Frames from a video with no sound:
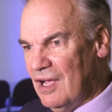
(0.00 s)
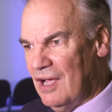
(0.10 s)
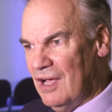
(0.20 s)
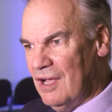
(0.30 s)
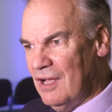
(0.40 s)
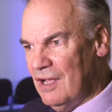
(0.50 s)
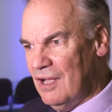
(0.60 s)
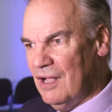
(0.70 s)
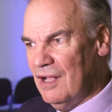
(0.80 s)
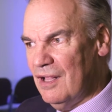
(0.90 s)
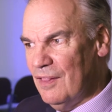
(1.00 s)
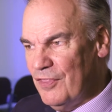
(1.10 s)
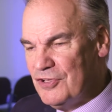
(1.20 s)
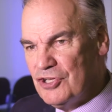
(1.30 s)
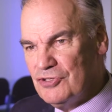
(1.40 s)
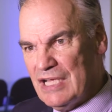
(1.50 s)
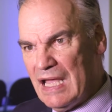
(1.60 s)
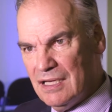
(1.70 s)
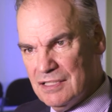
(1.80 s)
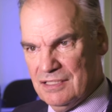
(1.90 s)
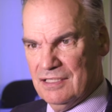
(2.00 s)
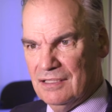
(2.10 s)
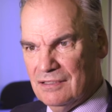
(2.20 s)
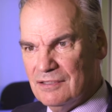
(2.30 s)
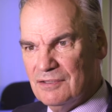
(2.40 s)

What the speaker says: the totality